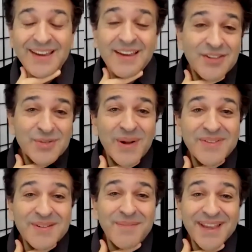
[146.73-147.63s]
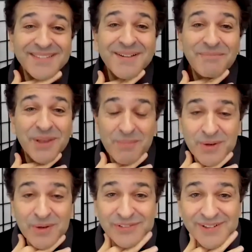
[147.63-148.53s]
He just wants to make something
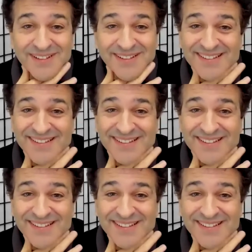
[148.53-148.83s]
beautiful.